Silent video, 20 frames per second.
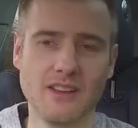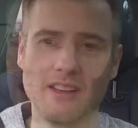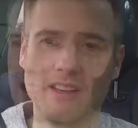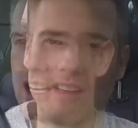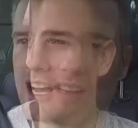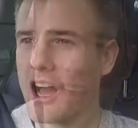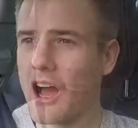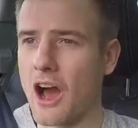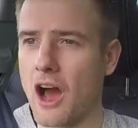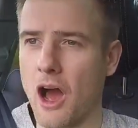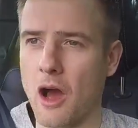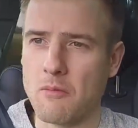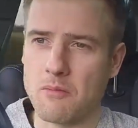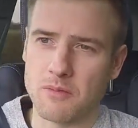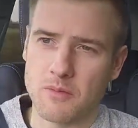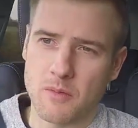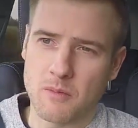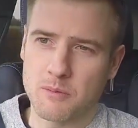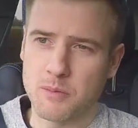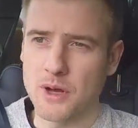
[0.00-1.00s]

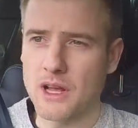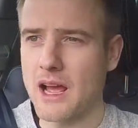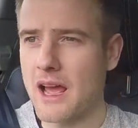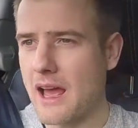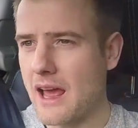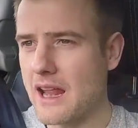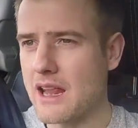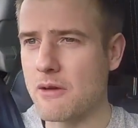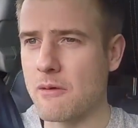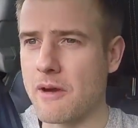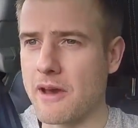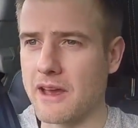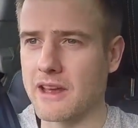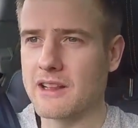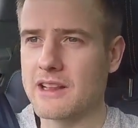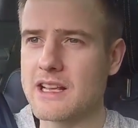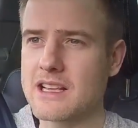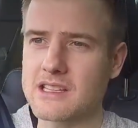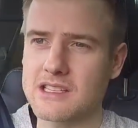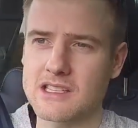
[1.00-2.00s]
But anyway,
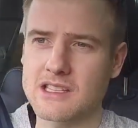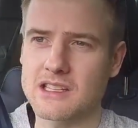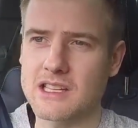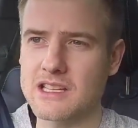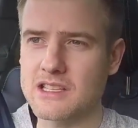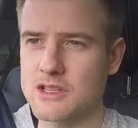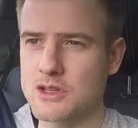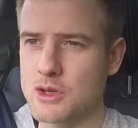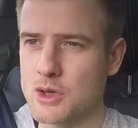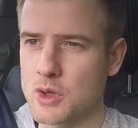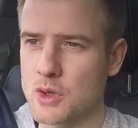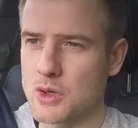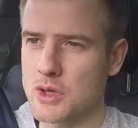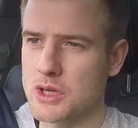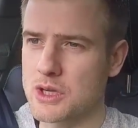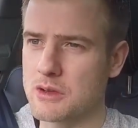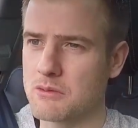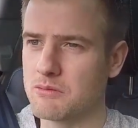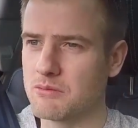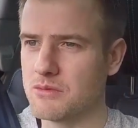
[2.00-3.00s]
let's talk,
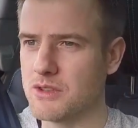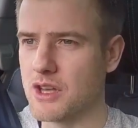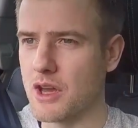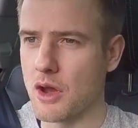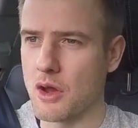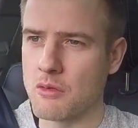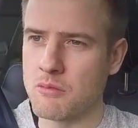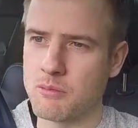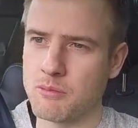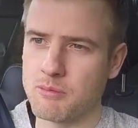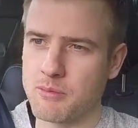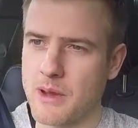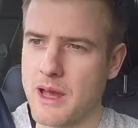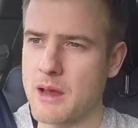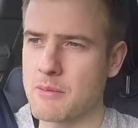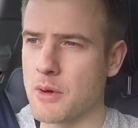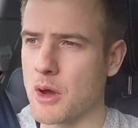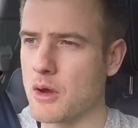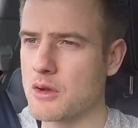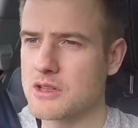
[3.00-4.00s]
you know,
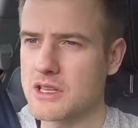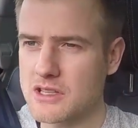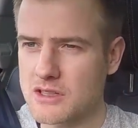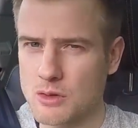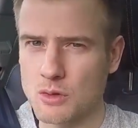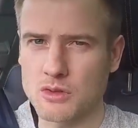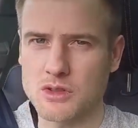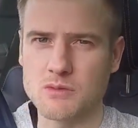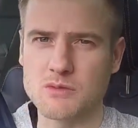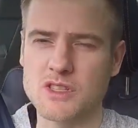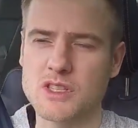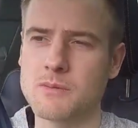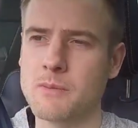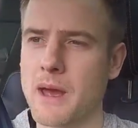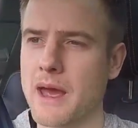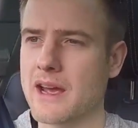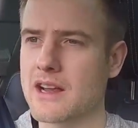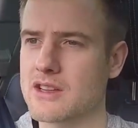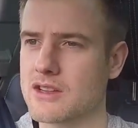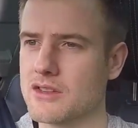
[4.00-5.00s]
bare bones. Let's talk some
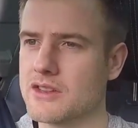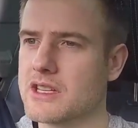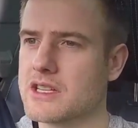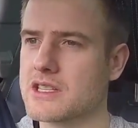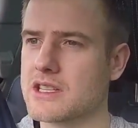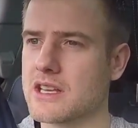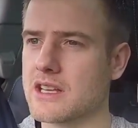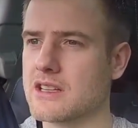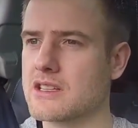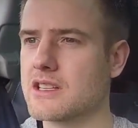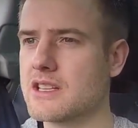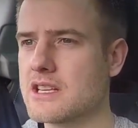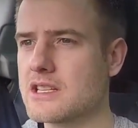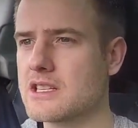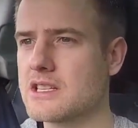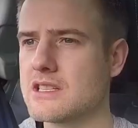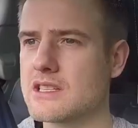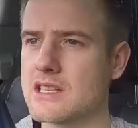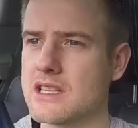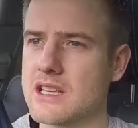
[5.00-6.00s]
specs on this thing. So
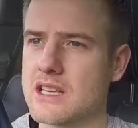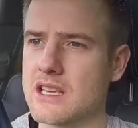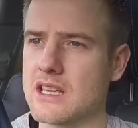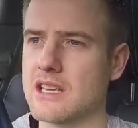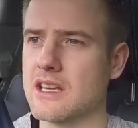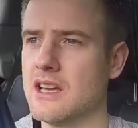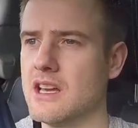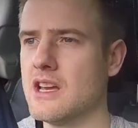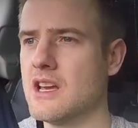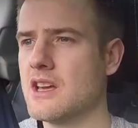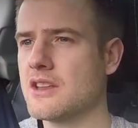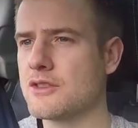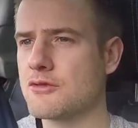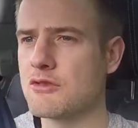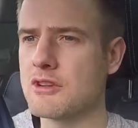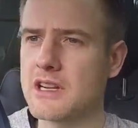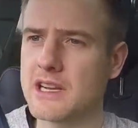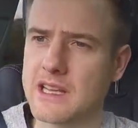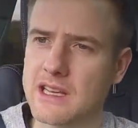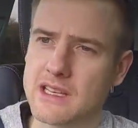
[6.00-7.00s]
this is the
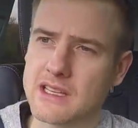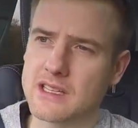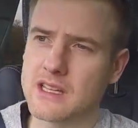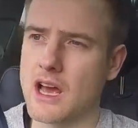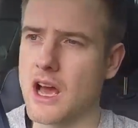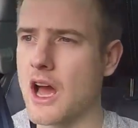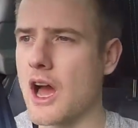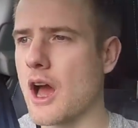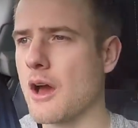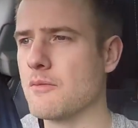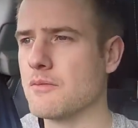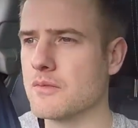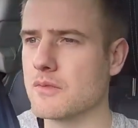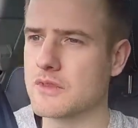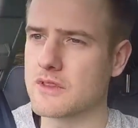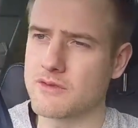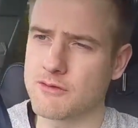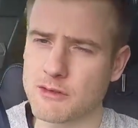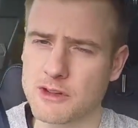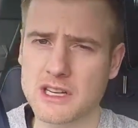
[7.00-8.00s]
3 litre
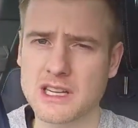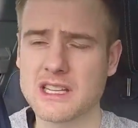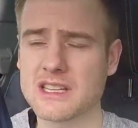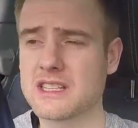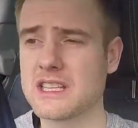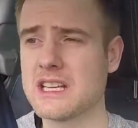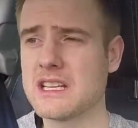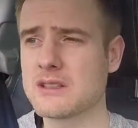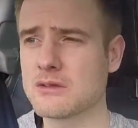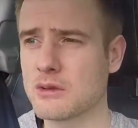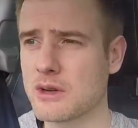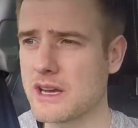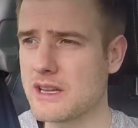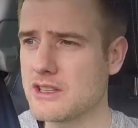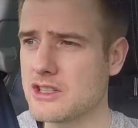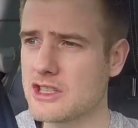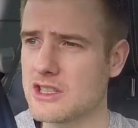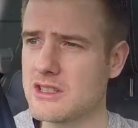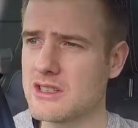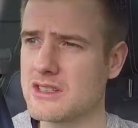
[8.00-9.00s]
diesel
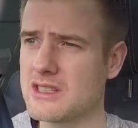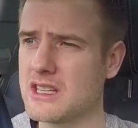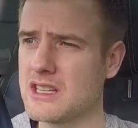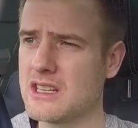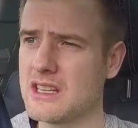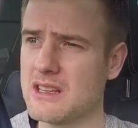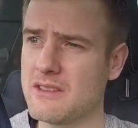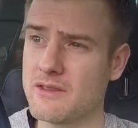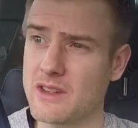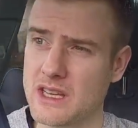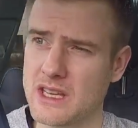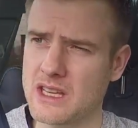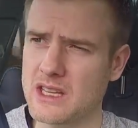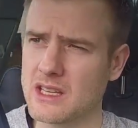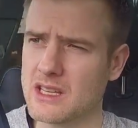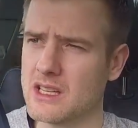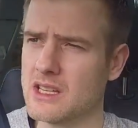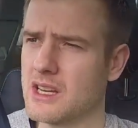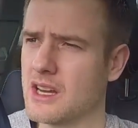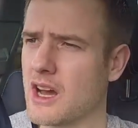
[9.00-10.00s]
engine, TDV,
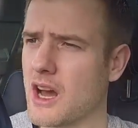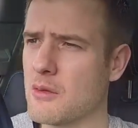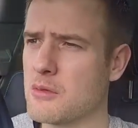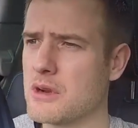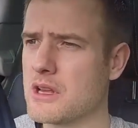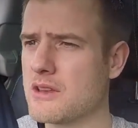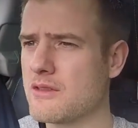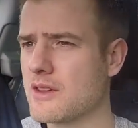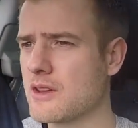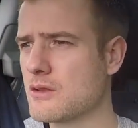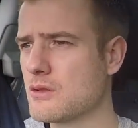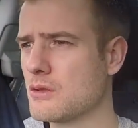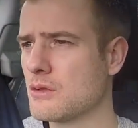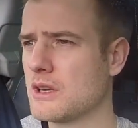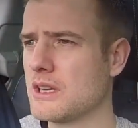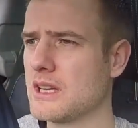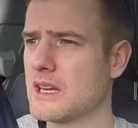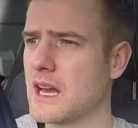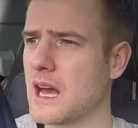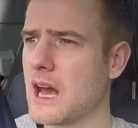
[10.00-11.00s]
I believe they
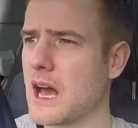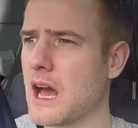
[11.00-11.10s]
call it.